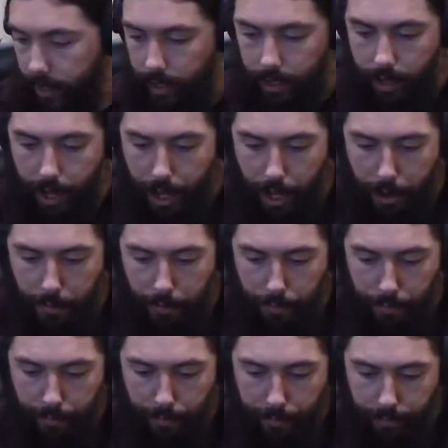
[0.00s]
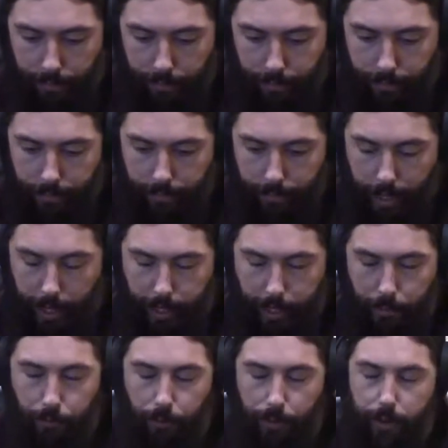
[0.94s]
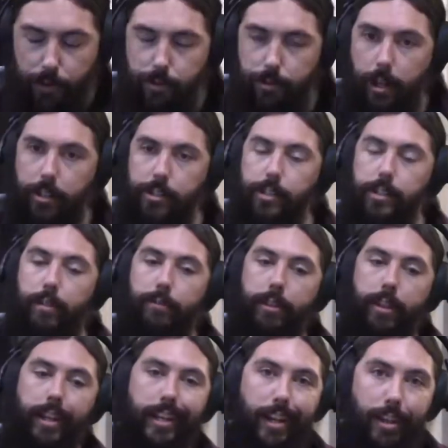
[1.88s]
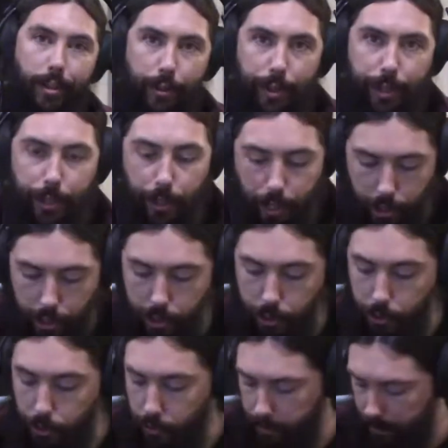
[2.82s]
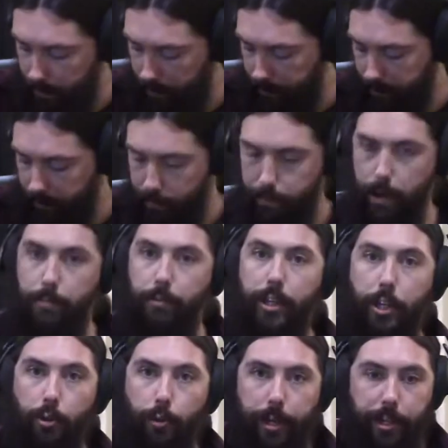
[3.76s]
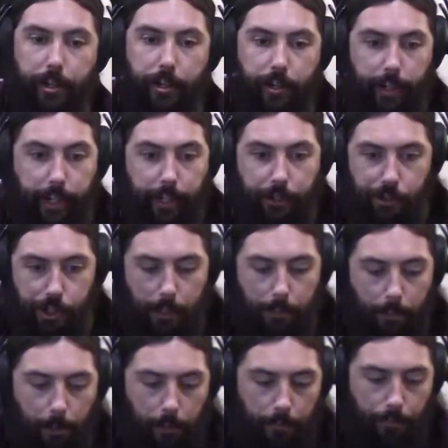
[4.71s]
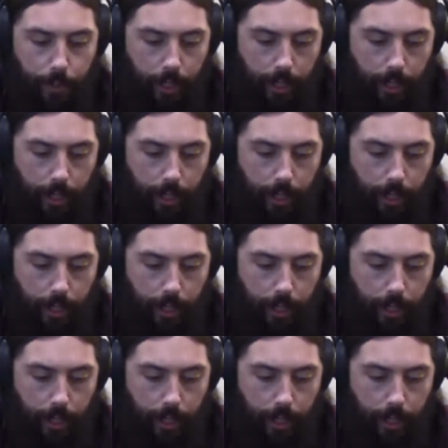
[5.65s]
And it comes with instructions and everything. Another thing you could do, probably quicker and cheaper,